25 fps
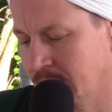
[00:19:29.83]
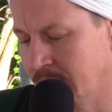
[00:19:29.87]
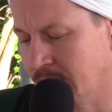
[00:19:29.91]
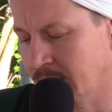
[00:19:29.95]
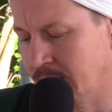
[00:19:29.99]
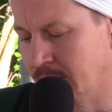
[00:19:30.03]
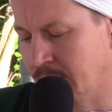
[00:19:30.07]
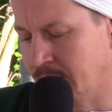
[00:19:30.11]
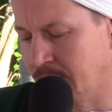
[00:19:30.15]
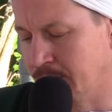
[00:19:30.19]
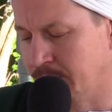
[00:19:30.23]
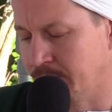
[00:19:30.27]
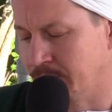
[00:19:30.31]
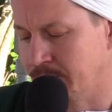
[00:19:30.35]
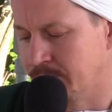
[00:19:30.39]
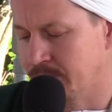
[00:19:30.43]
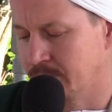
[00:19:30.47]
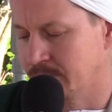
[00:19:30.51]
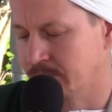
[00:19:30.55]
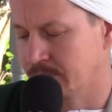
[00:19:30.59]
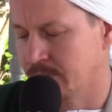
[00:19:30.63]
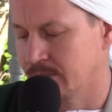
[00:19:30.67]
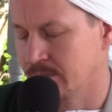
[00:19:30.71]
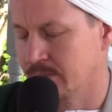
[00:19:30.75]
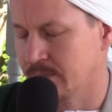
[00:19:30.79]

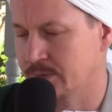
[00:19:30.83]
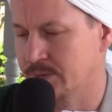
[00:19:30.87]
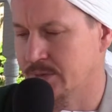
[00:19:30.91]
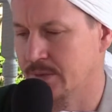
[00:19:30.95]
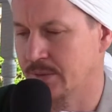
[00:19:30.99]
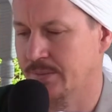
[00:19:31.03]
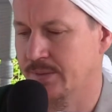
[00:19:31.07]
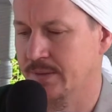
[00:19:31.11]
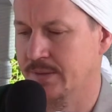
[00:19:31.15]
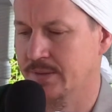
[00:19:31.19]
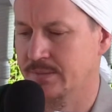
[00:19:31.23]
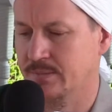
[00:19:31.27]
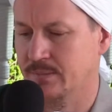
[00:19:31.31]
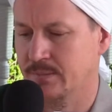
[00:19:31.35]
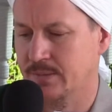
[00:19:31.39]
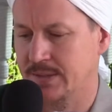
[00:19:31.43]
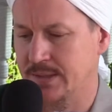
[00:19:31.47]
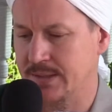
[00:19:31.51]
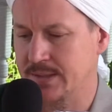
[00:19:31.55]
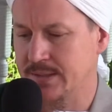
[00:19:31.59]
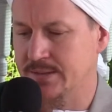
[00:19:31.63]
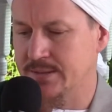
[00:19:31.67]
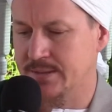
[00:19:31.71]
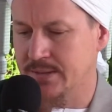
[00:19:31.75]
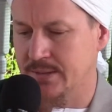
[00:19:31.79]
so what
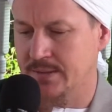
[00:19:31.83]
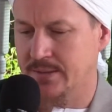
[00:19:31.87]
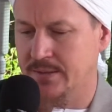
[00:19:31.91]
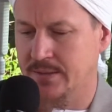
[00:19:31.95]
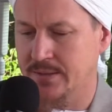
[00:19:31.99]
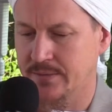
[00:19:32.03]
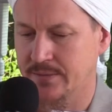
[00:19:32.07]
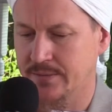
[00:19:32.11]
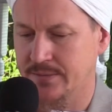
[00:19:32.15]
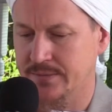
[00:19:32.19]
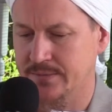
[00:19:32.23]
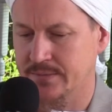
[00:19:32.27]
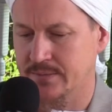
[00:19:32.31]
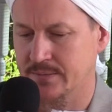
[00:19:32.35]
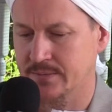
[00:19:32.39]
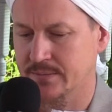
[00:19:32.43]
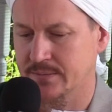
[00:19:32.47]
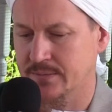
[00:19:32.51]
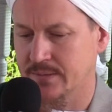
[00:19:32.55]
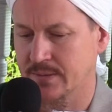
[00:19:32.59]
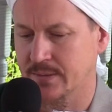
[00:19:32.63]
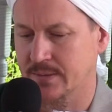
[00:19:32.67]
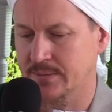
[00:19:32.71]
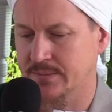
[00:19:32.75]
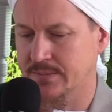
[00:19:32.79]
he's saying here is
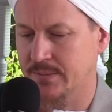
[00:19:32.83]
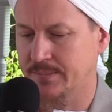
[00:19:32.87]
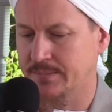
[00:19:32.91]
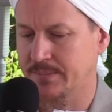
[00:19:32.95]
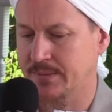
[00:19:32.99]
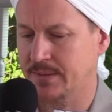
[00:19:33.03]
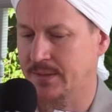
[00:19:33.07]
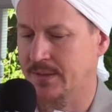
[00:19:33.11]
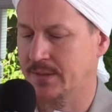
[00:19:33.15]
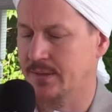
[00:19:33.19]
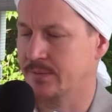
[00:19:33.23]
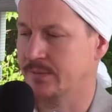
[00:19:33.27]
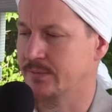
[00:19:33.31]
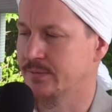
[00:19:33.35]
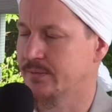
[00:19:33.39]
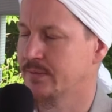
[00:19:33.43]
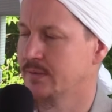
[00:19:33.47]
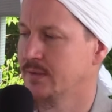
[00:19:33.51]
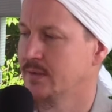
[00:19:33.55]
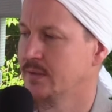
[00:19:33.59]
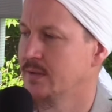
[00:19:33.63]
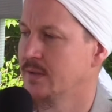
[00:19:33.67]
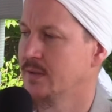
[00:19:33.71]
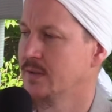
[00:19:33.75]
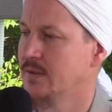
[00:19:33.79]
something else.
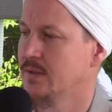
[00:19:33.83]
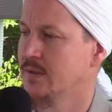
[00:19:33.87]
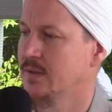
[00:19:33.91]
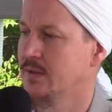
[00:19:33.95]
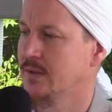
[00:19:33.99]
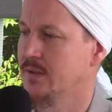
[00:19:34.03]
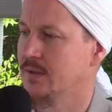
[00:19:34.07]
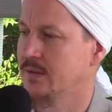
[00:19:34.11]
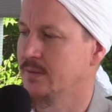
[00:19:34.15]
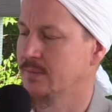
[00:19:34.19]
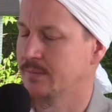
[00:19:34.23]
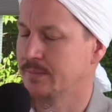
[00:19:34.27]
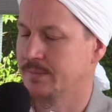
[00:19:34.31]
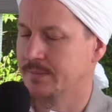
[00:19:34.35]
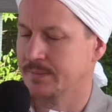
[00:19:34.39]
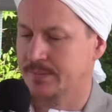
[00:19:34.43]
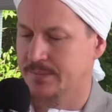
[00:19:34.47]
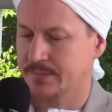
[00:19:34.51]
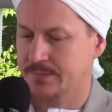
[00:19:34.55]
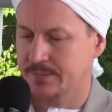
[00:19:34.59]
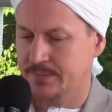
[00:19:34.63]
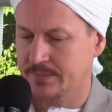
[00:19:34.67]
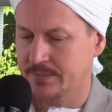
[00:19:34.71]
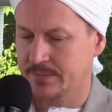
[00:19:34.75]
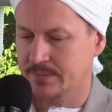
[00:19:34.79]
We went
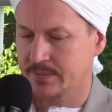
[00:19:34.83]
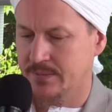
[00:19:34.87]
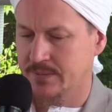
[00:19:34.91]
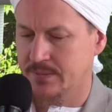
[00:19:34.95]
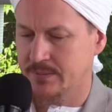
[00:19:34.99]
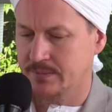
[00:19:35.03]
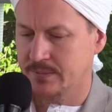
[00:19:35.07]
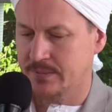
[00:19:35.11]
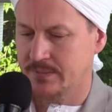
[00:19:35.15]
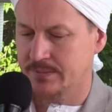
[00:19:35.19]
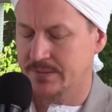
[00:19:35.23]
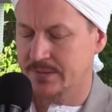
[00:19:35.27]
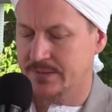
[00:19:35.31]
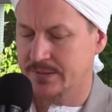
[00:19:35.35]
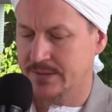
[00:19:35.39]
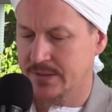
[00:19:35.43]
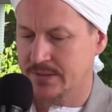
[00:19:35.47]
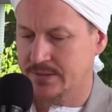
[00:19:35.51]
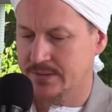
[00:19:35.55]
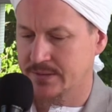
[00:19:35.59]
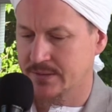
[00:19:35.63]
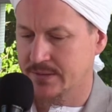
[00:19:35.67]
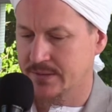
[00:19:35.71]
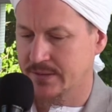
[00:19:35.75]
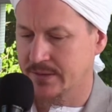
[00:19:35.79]
into a bit of a
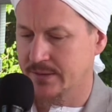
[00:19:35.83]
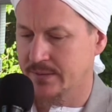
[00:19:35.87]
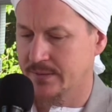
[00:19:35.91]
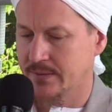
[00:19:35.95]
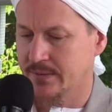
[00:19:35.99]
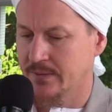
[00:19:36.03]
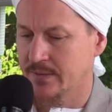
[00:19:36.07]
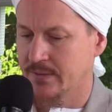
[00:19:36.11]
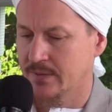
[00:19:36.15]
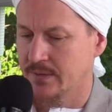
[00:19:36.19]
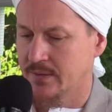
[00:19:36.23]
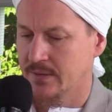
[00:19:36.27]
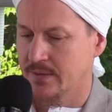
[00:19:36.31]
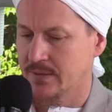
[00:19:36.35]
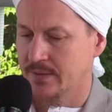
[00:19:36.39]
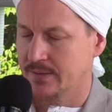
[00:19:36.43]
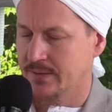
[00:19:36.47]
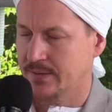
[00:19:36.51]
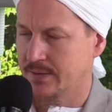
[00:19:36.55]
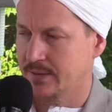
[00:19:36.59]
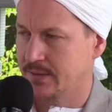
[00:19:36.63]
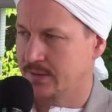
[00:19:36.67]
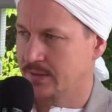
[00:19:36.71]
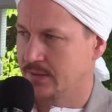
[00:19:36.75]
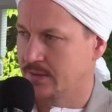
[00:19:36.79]
tangent there.
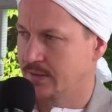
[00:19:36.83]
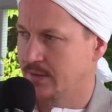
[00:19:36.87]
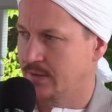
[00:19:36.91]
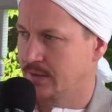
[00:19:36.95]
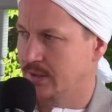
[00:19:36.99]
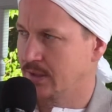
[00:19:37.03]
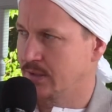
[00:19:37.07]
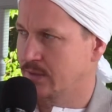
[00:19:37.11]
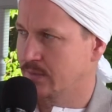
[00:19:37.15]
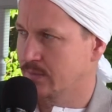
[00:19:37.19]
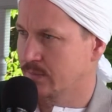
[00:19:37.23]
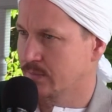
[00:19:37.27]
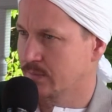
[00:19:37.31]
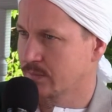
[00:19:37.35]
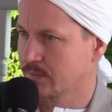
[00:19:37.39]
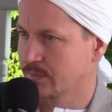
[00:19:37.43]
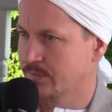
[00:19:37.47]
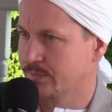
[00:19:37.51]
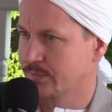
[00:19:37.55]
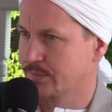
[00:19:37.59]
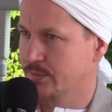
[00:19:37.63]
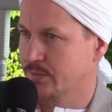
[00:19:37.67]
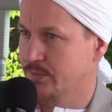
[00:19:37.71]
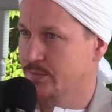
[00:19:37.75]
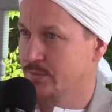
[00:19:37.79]
That in order
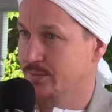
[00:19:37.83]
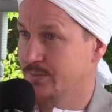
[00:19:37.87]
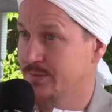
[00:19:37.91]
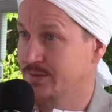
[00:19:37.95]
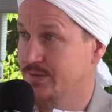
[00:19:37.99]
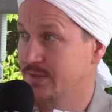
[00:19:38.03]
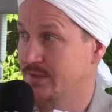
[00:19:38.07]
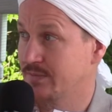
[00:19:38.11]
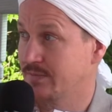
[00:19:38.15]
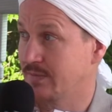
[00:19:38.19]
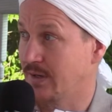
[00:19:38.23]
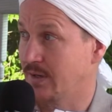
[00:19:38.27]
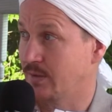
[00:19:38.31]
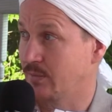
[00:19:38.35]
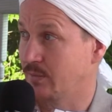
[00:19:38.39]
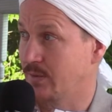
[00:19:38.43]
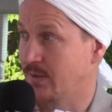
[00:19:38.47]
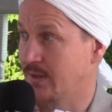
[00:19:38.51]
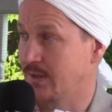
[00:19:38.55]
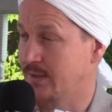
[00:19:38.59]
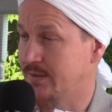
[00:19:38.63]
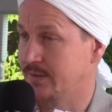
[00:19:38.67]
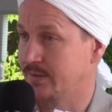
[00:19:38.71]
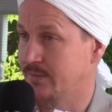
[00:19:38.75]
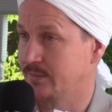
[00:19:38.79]
for you to receive a
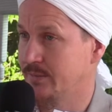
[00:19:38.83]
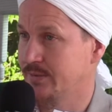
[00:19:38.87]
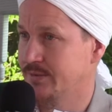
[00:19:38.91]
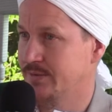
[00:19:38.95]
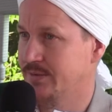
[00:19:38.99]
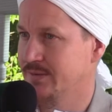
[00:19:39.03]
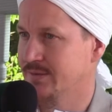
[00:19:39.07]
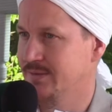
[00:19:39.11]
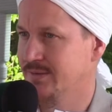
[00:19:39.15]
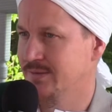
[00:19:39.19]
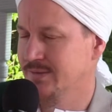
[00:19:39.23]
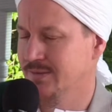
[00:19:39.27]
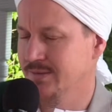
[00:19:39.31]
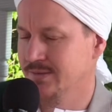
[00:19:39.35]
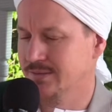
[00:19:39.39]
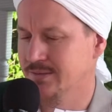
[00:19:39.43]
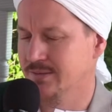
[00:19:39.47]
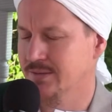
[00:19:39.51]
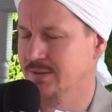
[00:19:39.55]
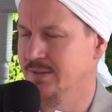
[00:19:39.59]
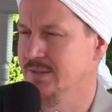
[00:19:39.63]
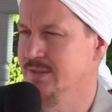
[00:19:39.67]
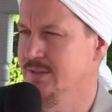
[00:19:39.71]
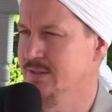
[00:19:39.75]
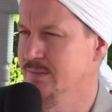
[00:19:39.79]
wadid, which is
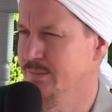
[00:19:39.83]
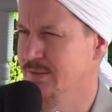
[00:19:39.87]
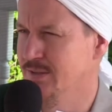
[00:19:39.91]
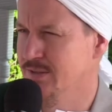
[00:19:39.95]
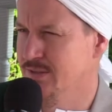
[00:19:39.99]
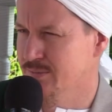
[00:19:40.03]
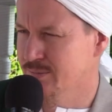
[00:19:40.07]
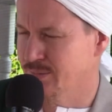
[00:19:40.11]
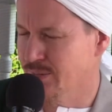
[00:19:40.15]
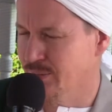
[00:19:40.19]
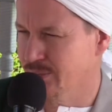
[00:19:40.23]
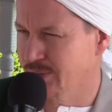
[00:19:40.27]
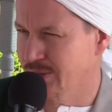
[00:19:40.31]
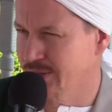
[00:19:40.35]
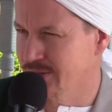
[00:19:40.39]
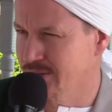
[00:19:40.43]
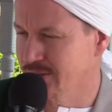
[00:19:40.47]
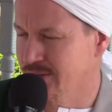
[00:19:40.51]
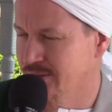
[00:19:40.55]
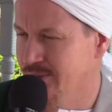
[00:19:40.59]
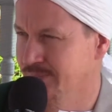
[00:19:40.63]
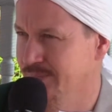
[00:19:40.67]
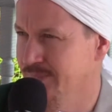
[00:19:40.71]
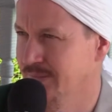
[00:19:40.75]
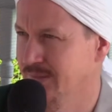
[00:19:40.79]
essentially
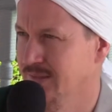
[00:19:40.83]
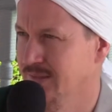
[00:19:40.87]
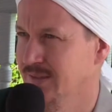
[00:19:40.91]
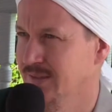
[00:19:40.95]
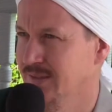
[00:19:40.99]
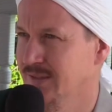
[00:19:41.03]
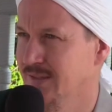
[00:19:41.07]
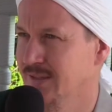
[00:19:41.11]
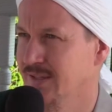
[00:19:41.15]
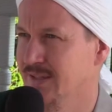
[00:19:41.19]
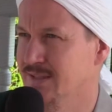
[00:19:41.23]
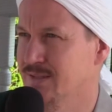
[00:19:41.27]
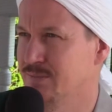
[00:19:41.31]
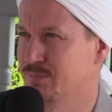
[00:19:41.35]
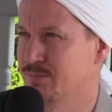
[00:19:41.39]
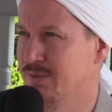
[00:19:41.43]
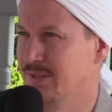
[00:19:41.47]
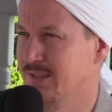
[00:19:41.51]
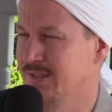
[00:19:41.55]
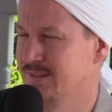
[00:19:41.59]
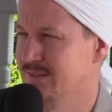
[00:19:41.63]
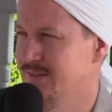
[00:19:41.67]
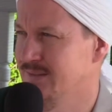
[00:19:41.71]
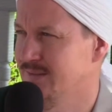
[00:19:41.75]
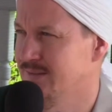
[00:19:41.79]
inspiration, it's
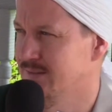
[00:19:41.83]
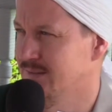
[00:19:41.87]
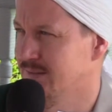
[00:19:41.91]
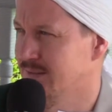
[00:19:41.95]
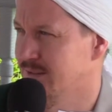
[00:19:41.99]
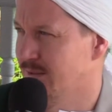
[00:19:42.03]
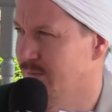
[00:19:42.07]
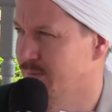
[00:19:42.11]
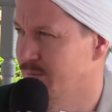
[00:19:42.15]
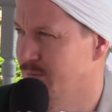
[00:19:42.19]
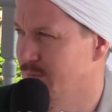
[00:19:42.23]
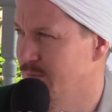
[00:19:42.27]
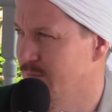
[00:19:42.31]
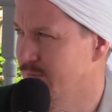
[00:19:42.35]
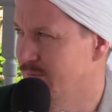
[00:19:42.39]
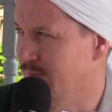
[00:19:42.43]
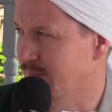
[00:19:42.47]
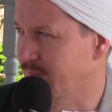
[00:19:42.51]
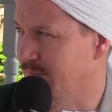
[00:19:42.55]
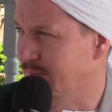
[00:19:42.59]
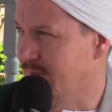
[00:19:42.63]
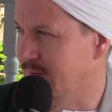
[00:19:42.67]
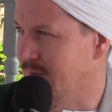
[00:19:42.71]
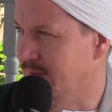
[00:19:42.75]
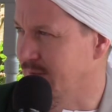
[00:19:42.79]
blessings that come to you from
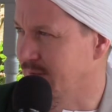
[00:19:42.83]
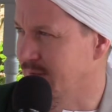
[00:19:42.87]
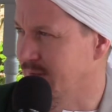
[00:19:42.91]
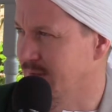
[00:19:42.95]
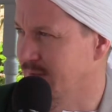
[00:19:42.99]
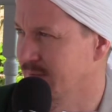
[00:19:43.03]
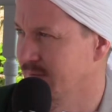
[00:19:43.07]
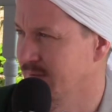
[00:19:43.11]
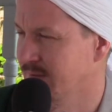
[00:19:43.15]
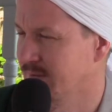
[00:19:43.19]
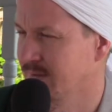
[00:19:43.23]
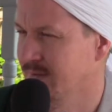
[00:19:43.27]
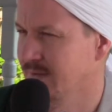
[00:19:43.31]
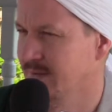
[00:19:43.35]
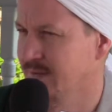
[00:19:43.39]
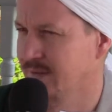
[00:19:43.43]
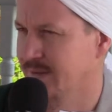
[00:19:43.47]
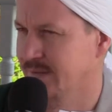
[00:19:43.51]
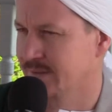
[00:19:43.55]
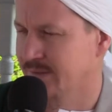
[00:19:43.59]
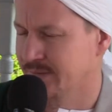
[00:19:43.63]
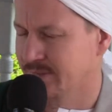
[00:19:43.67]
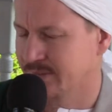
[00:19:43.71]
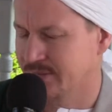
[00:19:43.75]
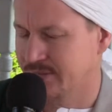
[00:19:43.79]
Allah,
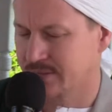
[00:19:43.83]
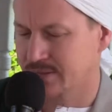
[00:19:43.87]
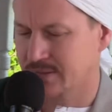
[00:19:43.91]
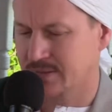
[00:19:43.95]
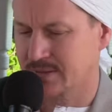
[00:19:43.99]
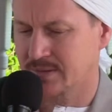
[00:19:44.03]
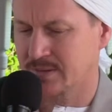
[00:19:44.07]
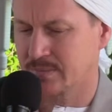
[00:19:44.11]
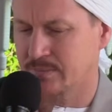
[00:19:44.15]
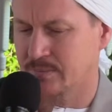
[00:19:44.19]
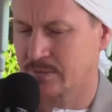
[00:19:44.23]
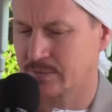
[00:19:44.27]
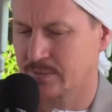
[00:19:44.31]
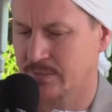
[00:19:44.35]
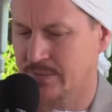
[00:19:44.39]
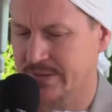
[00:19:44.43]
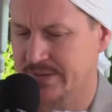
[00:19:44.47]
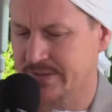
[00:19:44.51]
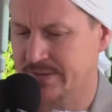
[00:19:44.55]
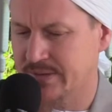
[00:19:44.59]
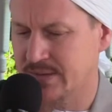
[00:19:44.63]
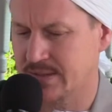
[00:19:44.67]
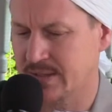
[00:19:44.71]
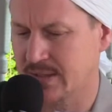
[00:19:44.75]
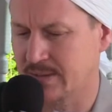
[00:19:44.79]
and there's a number of ways
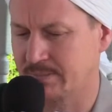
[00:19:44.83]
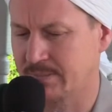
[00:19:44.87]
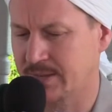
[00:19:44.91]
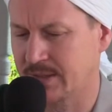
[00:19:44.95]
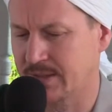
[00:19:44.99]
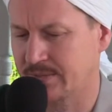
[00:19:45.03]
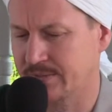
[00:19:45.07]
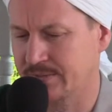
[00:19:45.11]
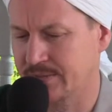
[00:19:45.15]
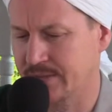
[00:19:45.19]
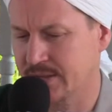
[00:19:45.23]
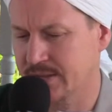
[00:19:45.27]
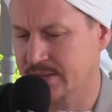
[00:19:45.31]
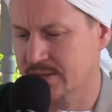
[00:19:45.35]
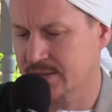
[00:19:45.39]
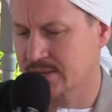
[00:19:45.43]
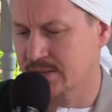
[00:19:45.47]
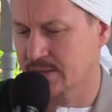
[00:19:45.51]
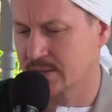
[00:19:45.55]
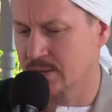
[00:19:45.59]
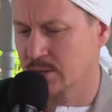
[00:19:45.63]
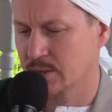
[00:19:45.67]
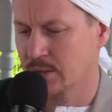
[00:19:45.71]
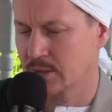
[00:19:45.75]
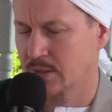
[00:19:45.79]
that manifests.
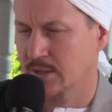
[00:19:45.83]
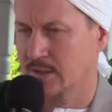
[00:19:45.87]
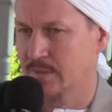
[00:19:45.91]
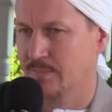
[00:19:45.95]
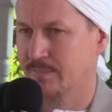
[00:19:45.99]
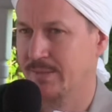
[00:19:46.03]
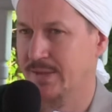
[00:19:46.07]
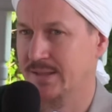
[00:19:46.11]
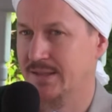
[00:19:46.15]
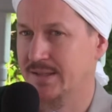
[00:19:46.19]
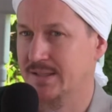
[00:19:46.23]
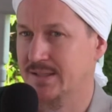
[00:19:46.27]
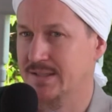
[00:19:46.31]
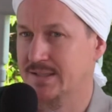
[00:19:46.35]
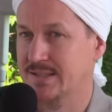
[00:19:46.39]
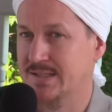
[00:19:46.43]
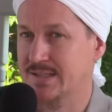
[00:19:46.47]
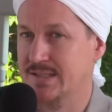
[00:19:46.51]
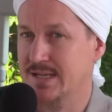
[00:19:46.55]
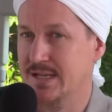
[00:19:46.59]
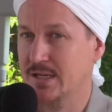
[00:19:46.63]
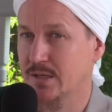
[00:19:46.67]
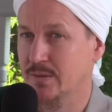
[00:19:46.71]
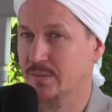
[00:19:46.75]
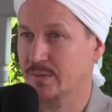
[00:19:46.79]
But the
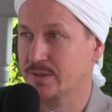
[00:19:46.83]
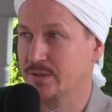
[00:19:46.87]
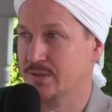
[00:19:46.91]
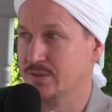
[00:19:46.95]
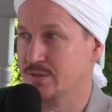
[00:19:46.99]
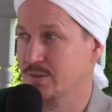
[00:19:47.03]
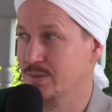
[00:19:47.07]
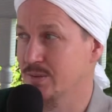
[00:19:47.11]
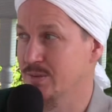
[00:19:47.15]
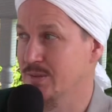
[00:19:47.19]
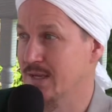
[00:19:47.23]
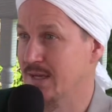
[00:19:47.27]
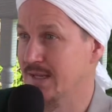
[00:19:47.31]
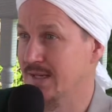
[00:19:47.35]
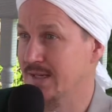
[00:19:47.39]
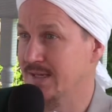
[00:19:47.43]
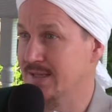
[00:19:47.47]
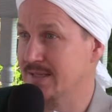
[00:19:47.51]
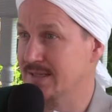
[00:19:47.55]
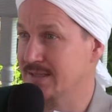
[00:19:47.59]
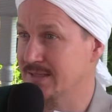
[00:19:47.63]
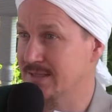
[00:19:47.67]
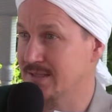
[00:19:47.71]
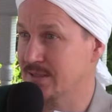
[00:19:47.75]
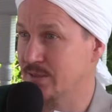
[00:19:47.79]
secret to that
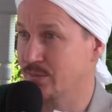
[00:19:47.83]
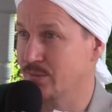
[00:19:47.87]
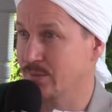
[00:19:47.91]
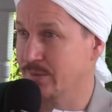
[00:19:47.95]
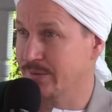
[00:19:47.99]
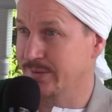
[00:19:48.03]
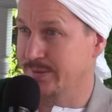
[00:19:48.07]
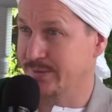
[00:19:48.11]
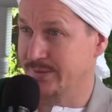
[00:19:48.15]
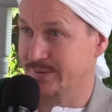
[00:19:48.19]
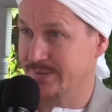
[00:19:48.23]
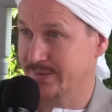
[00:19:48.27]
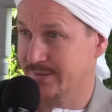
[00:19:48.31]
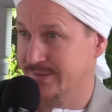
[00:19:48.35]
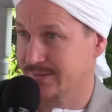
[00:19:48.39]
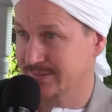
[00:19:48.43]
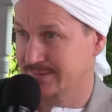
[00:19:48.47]
is the wird.